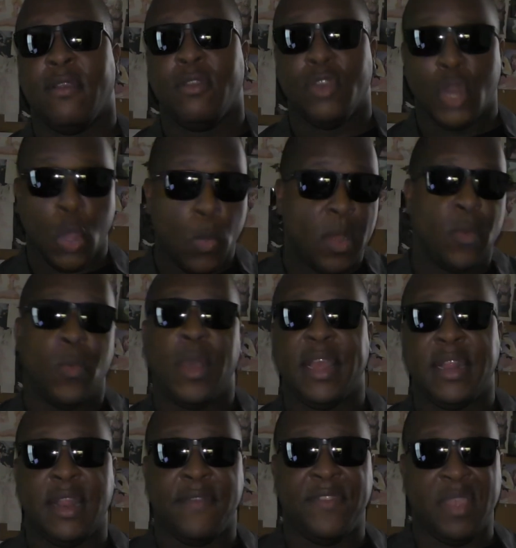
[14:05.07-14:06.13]
No one
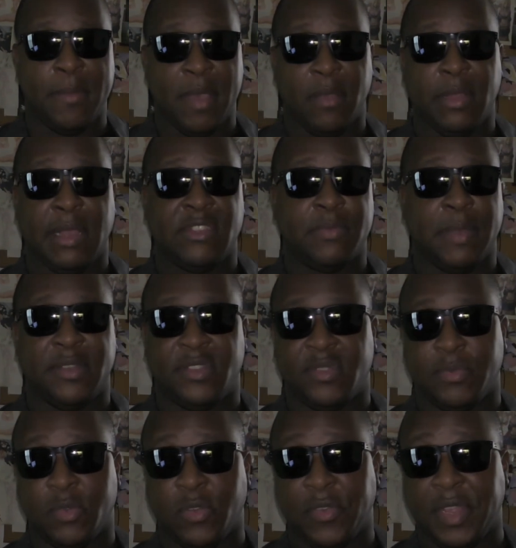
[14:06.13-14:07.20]
wanted a female
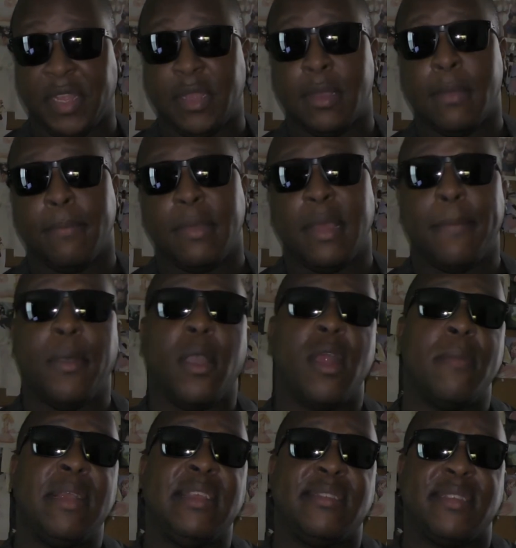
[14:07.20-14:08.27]
Ghostbusters movie. But a part
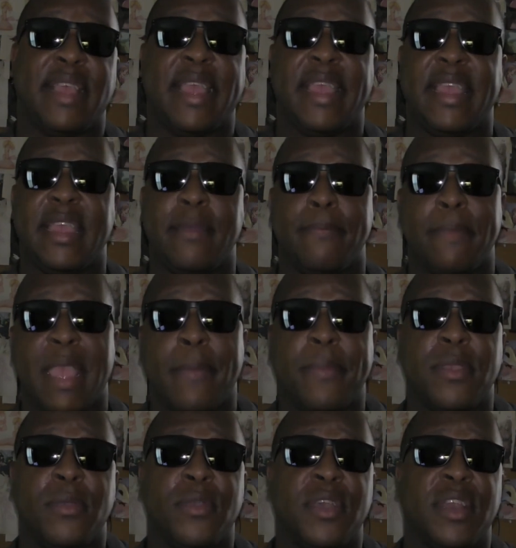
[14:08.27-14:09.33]
of me is saying, maybe
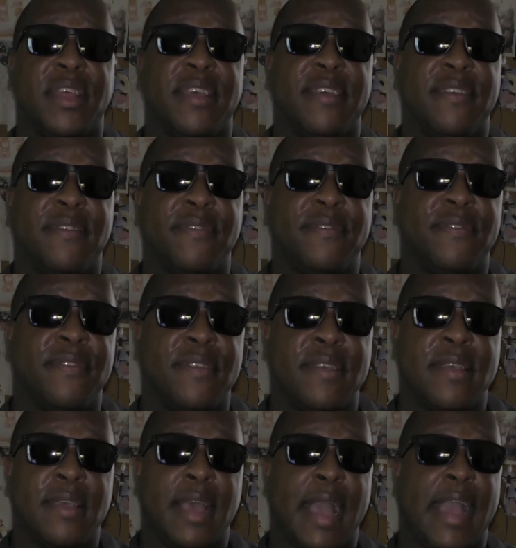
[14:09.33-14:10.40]
you could have,
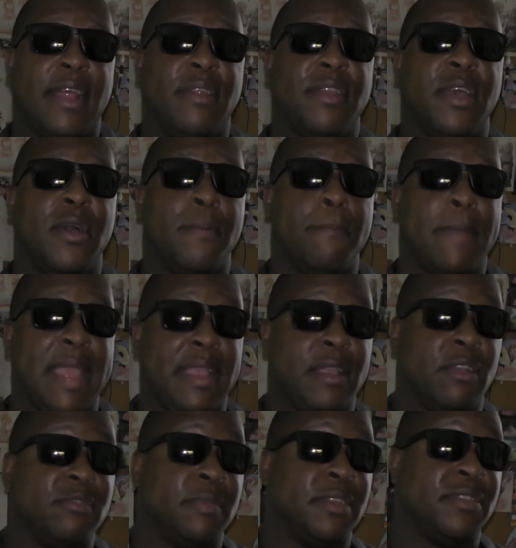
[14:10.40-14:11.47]
I don't know, make
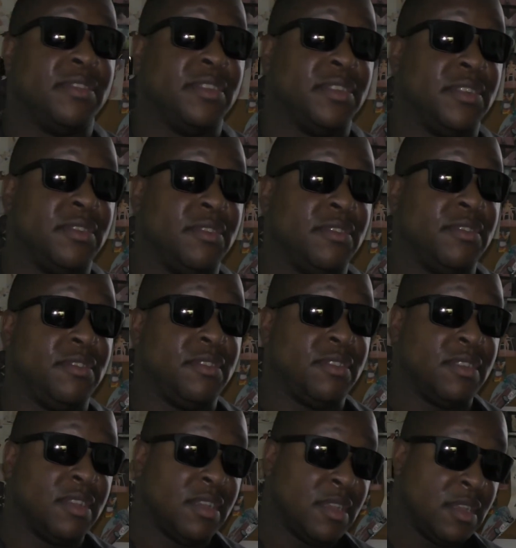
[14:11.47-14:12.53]
Ghostbusters
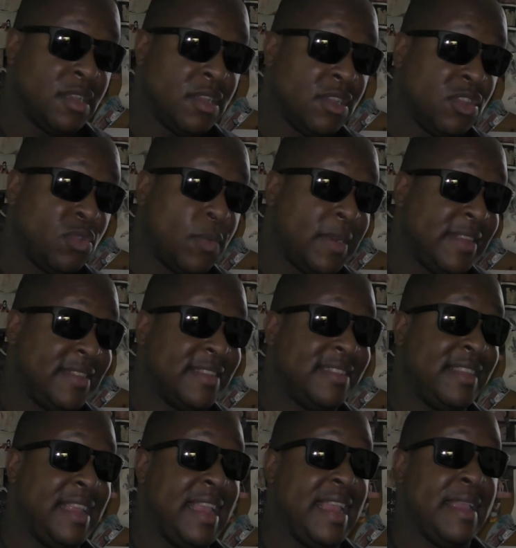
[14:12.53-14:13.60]

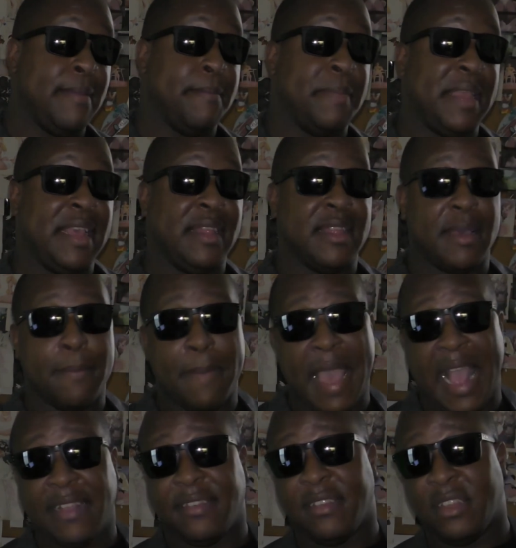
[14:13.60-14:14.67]
2016 be them
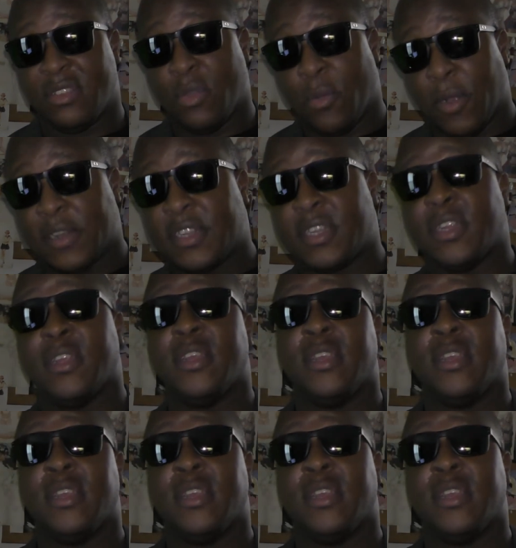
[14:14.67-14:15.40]
passing the torch